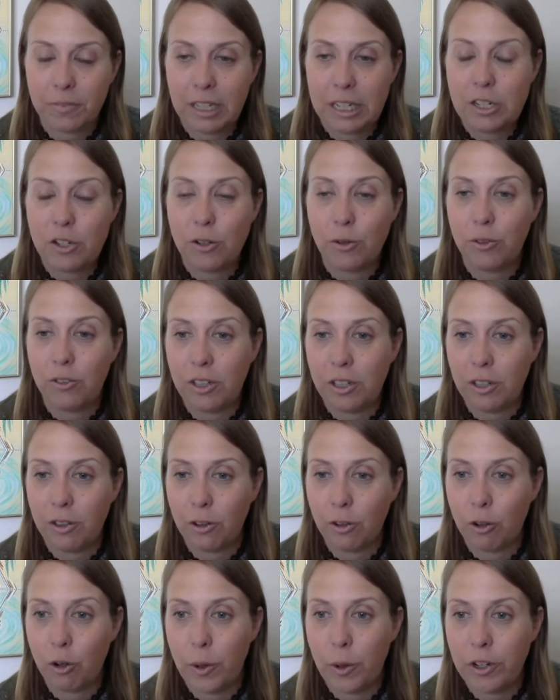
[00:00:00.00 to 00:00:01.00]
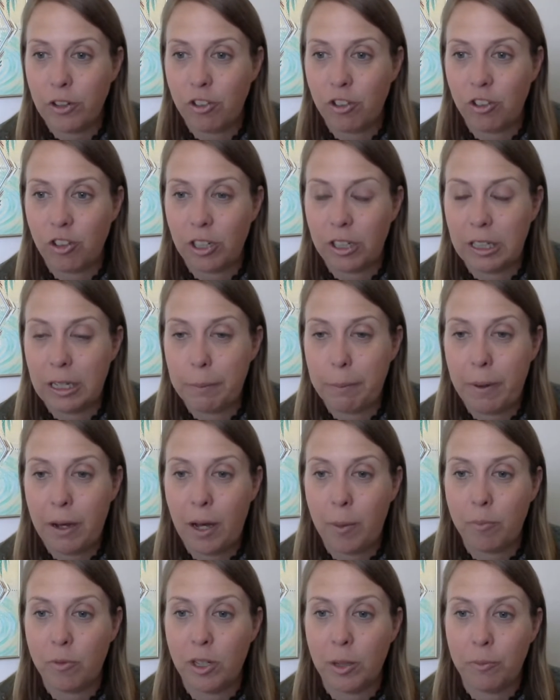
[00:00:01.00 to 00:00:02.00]
I do see a little question that
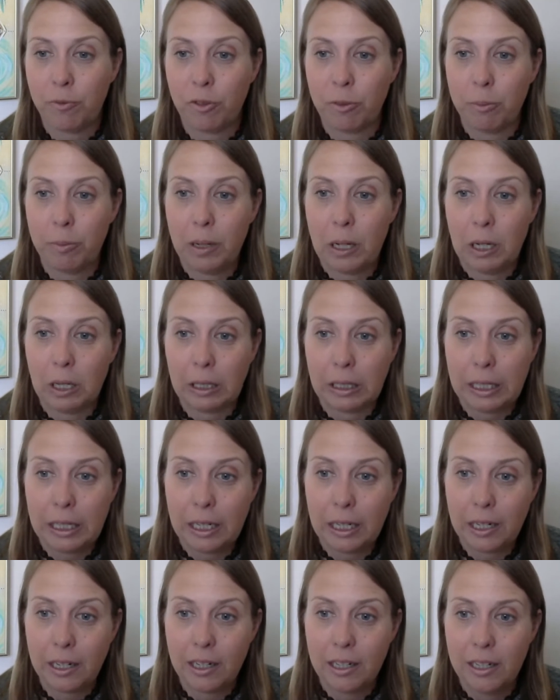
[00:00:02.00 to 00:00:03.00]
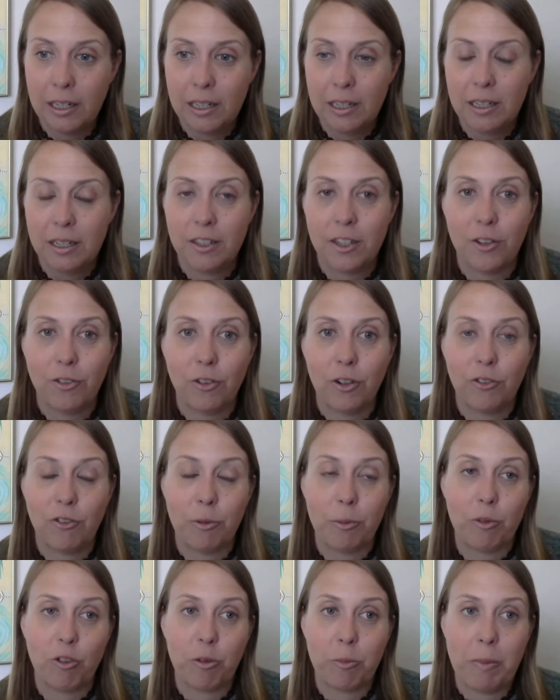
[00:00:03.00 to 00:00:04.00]
popped up from Pauline, differing
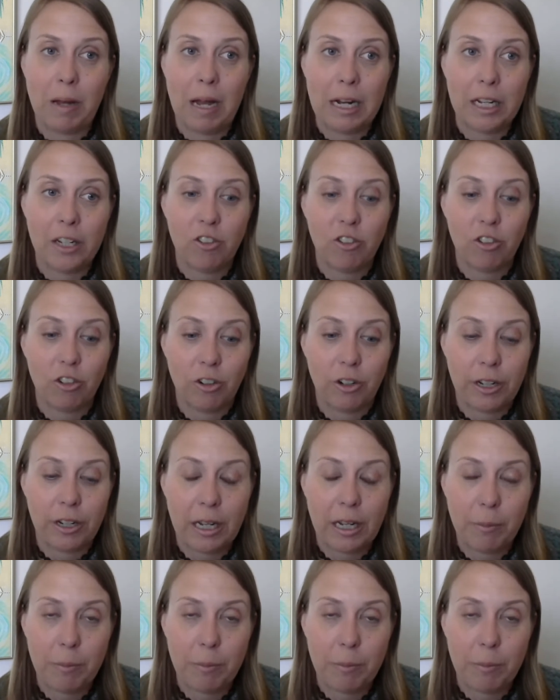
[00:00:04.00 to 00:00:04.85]
from shamanic journey.